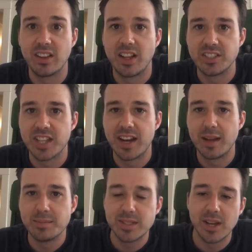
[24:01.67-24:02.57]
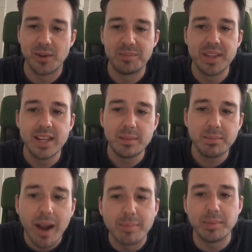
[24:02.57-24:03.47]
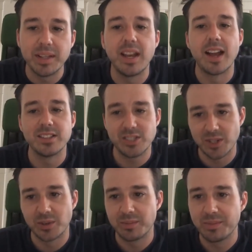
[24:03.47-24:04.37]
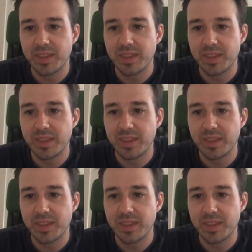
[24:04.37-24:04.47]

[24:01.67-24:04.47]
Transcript: launch that up. So probably not soon.